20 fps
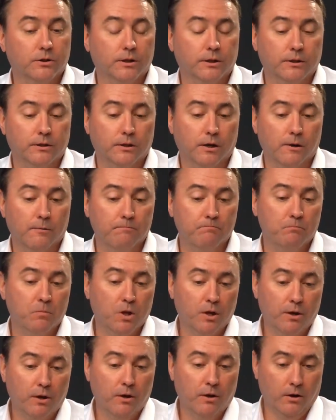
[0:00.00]
And
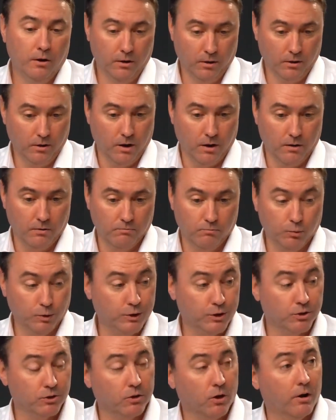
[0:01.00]
we
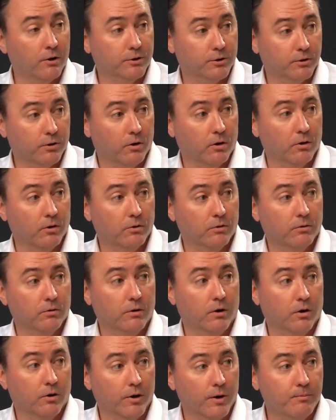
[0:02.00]
just launched our
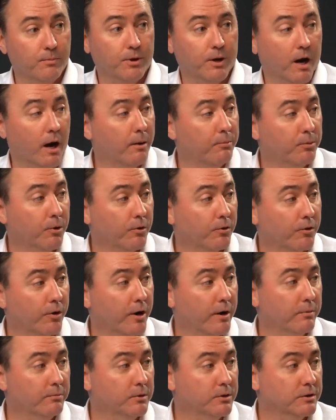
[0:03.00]
MPI
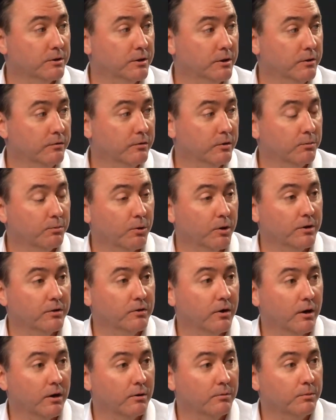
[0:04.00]
program, and Steve could probably
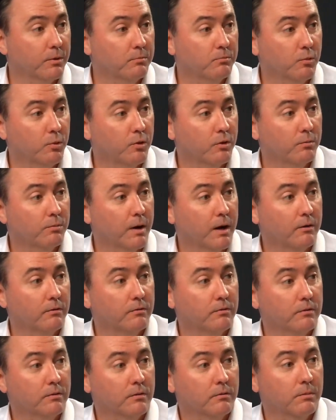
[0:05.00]
talk a bit more
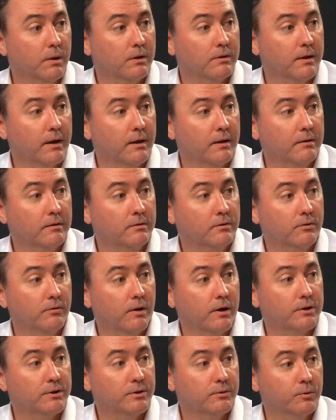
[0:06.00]
about that
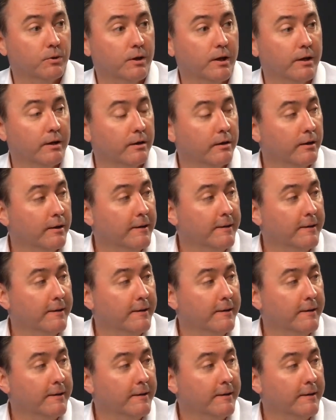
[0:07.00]
direction we're heading.